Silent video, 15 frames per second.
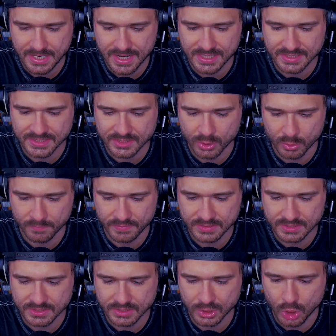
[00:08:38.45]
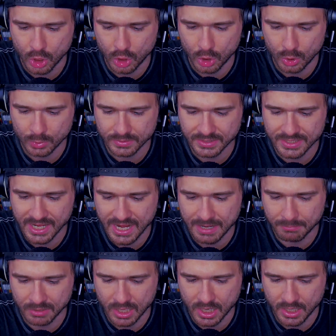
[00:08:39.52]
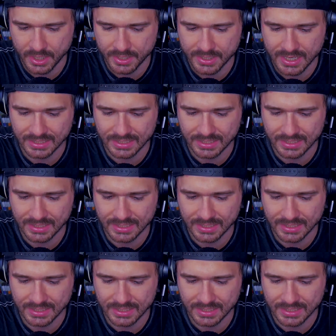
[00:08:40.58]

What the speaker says: a service called GameLine